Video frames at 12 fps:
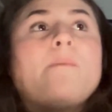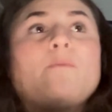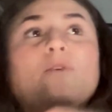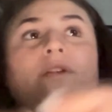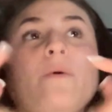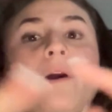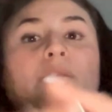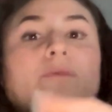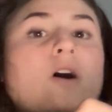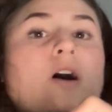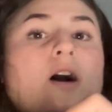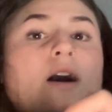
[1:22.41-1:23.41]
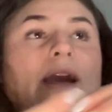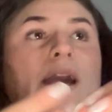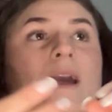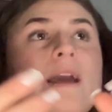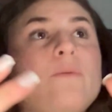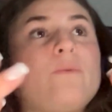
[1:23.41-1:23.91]
where they went wrong
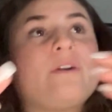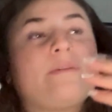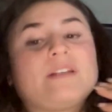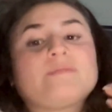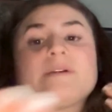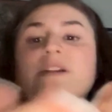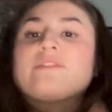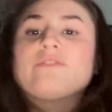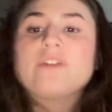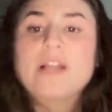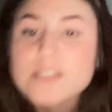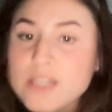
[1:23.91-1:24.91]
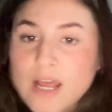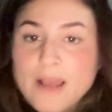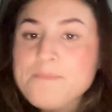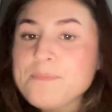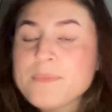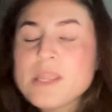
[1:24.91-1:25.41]
and what I'm expecting for next
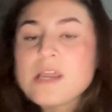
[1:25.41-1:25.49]
time.